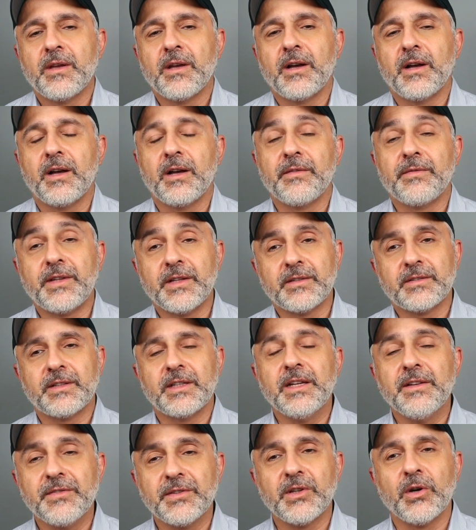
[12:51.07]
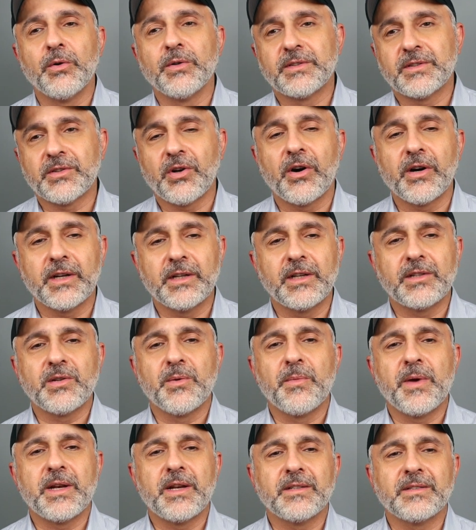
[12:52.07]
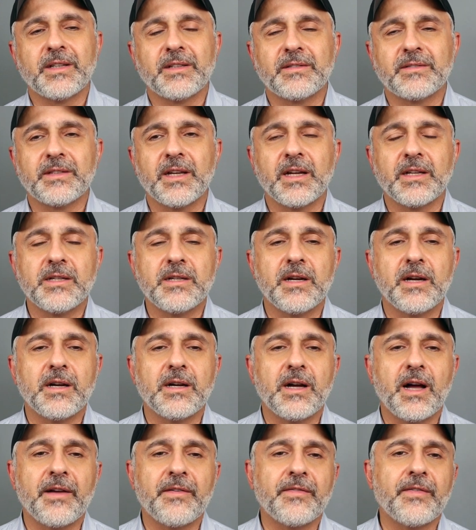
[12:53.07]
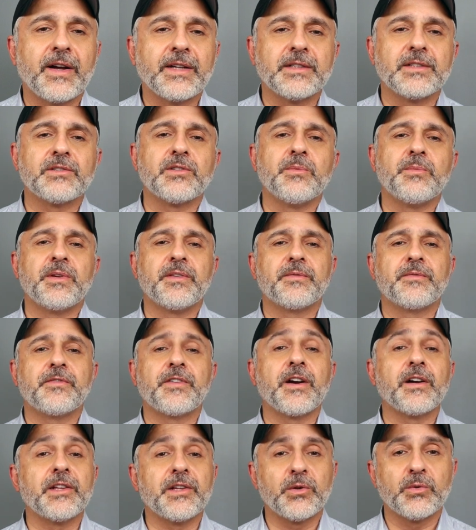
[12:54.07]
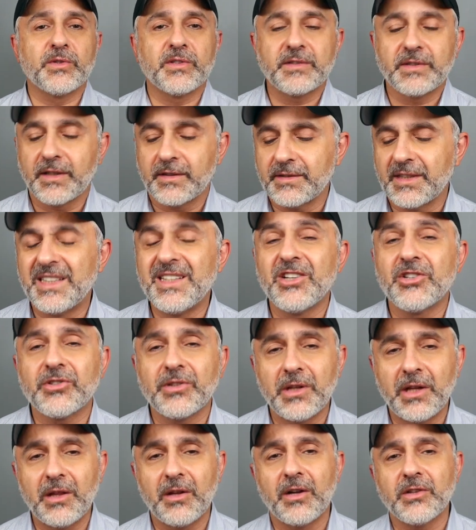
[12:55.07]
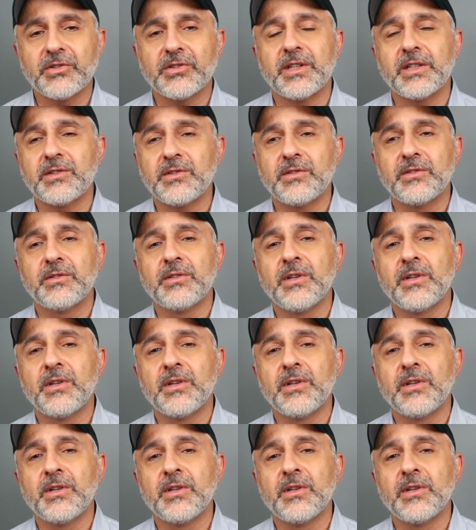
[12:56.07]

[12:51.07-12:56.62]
uh, this even though it's targeted to men as I said uh, I find it to be fairly unisex initially launched at